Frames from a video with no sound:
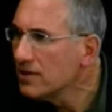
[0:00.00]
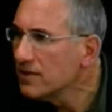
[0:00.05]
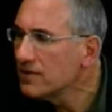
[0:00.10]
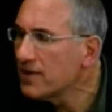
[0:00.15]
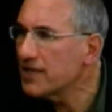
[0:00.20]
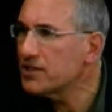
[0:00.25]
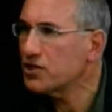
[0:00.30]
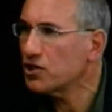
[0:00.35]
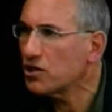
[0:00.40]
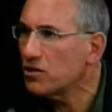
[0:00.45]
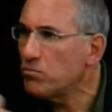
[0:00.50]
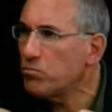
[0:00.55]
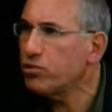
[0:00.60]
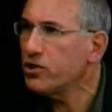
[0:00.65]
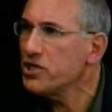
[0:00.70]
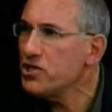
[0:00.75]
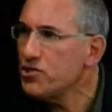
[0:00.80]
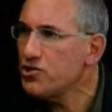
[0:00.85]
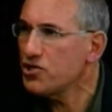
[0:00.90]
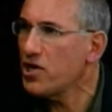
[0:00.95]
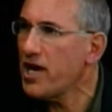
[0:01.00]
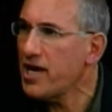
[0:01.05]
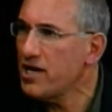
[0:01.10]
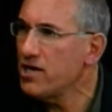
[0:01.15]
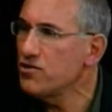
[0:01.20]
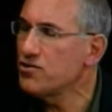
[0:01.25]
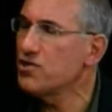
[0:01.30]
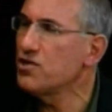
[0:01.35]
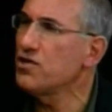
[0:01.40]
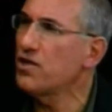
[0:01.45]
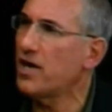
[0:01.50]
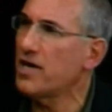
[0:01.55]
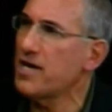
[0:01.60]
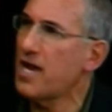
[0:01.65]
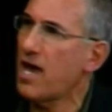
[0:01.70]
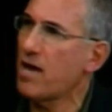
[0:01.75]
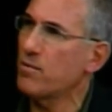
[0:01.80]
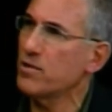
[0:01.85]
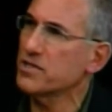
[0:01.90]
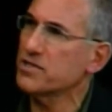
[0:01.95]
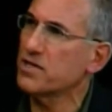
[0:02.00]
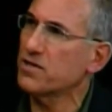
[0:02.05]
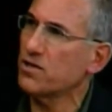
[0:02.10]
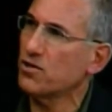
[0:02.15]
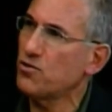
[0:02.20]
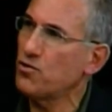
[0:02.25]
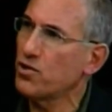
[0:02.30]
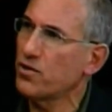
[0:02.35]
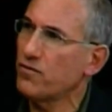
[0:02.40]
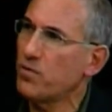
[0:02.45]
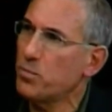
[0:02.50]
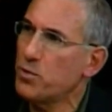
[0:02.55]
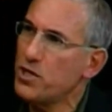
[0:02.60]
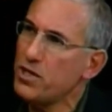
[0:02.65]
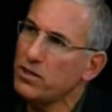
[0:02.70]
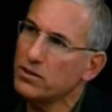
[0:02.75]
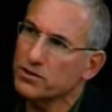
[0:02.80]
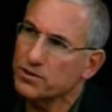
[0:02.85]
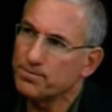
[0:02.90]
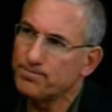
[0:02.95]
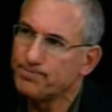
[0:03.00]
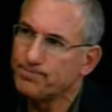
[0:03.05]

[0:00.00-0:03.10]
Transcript: That's a complete change in dynamics at the Court of Appeals.